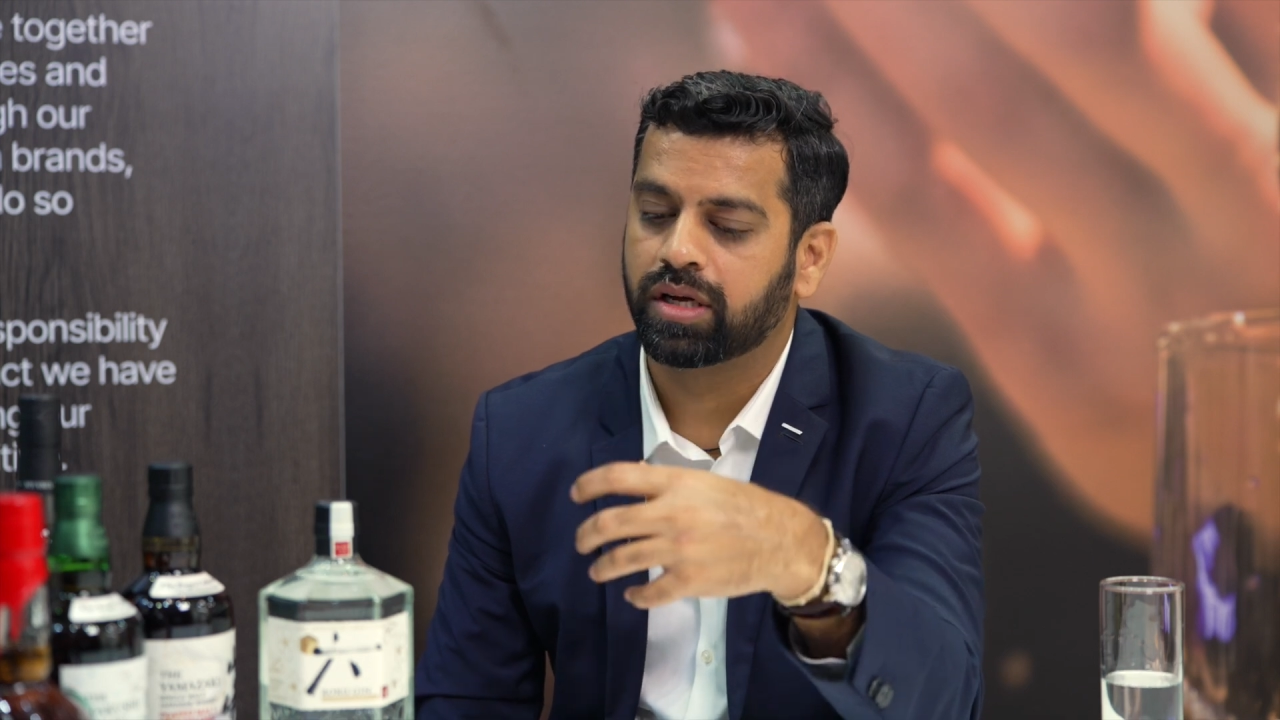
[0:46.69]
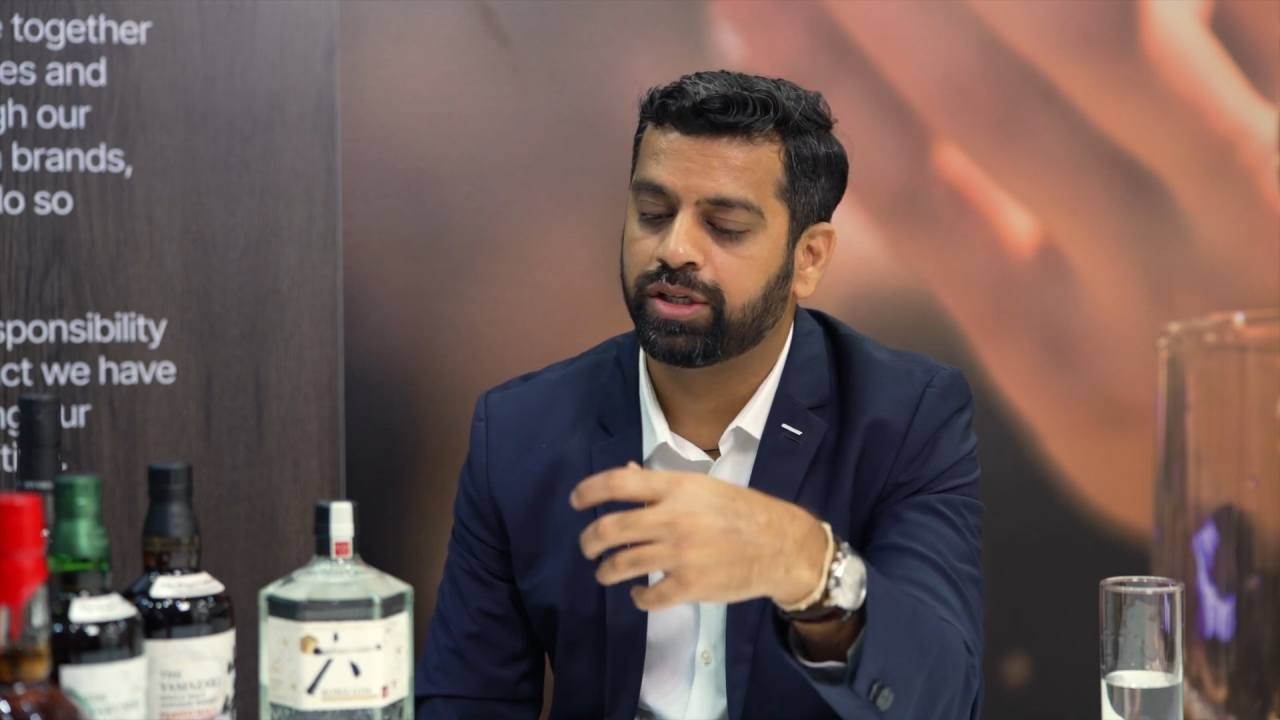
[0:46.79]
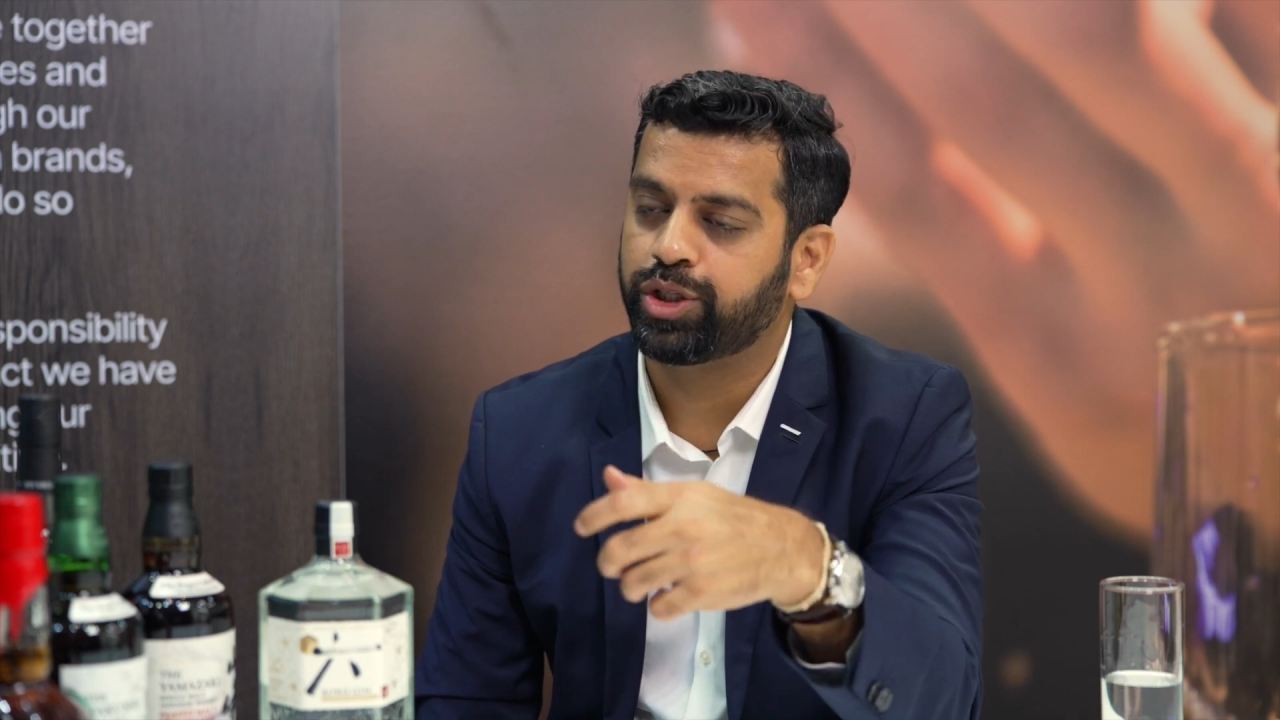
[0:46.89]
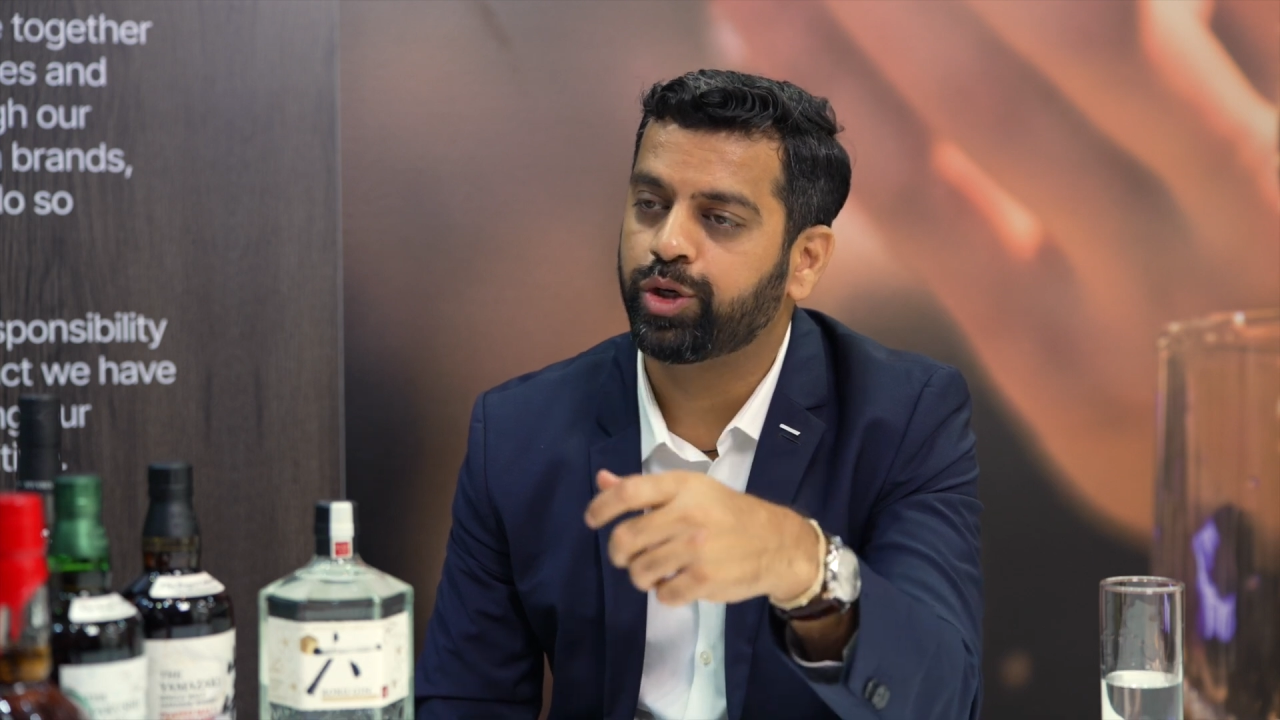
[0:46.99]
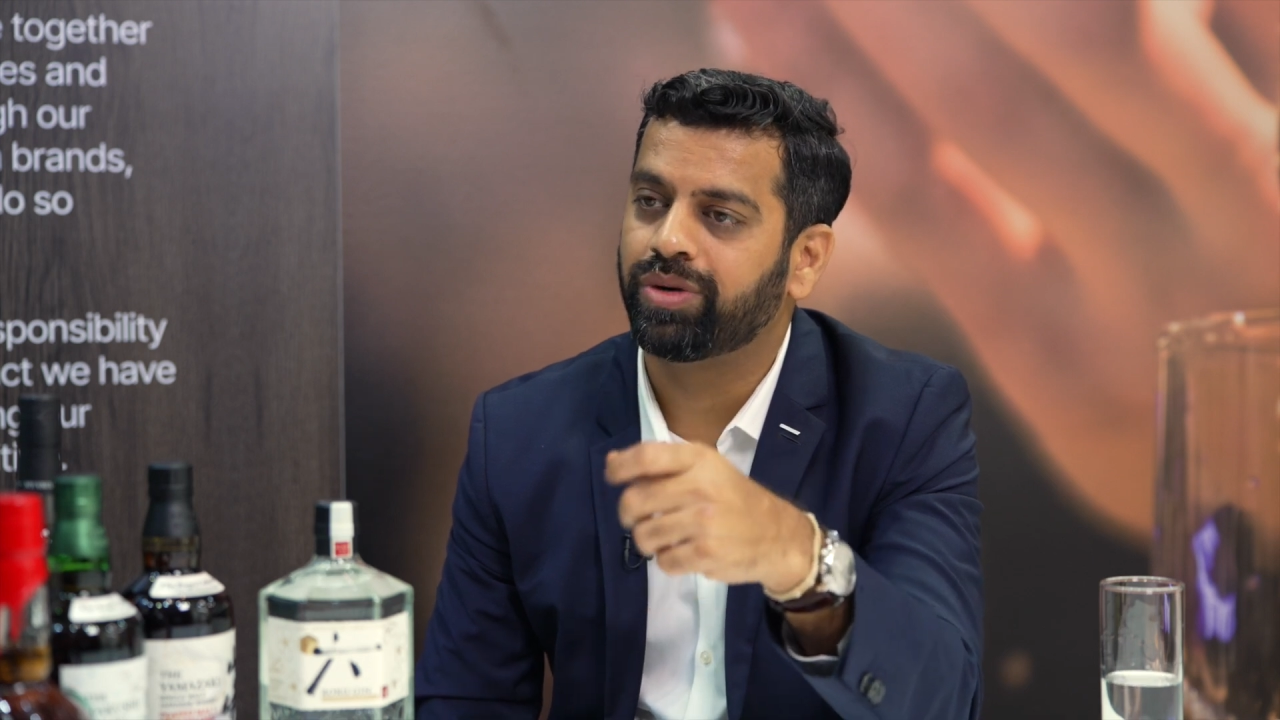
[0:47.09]

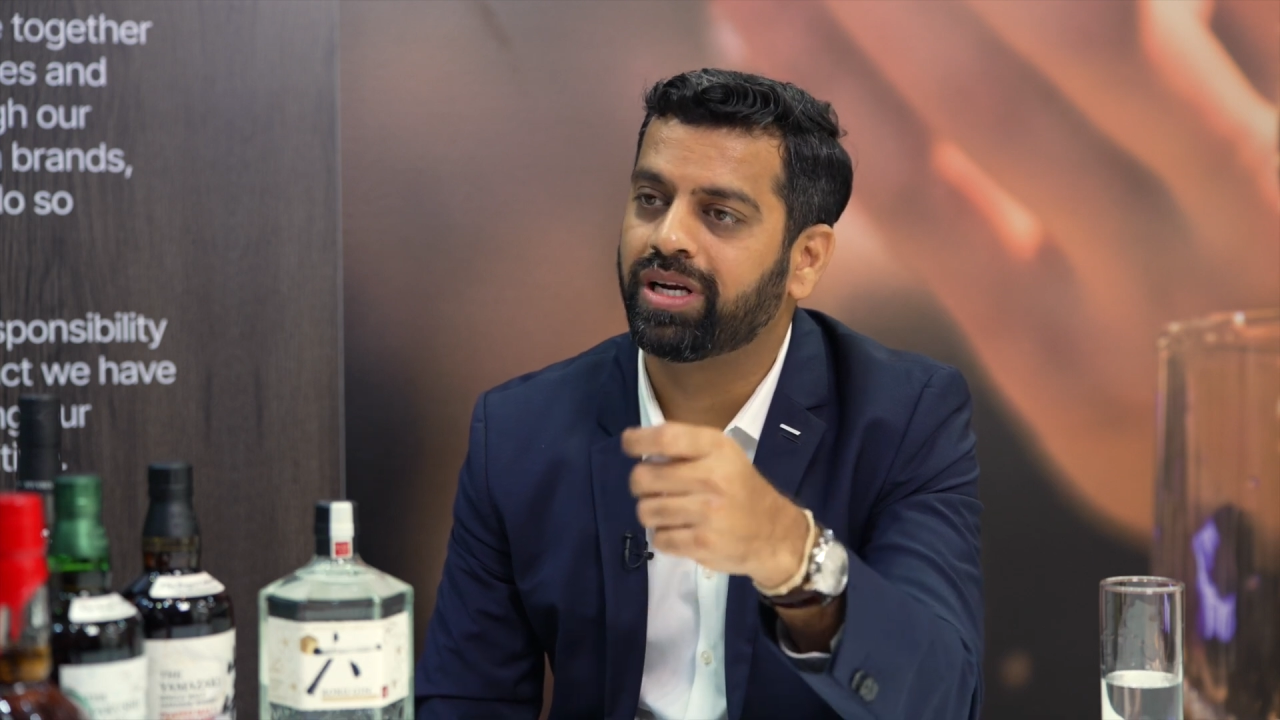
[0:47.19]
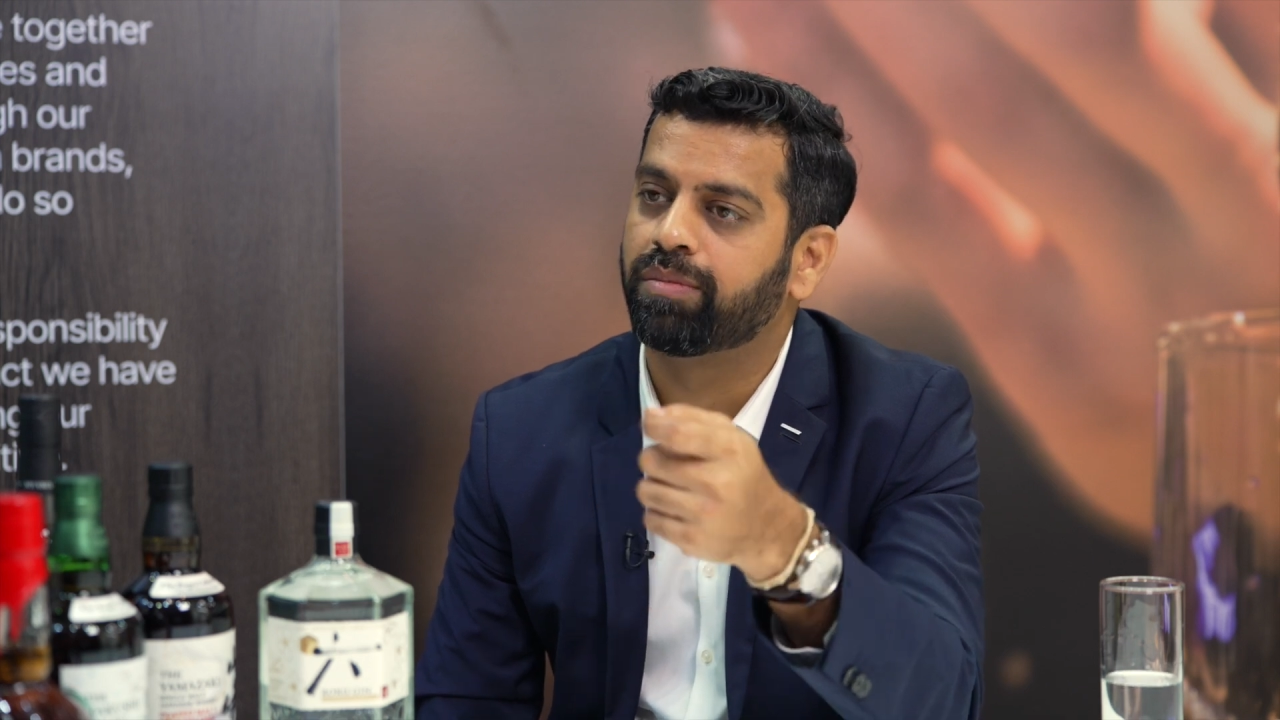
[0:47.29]
consumed in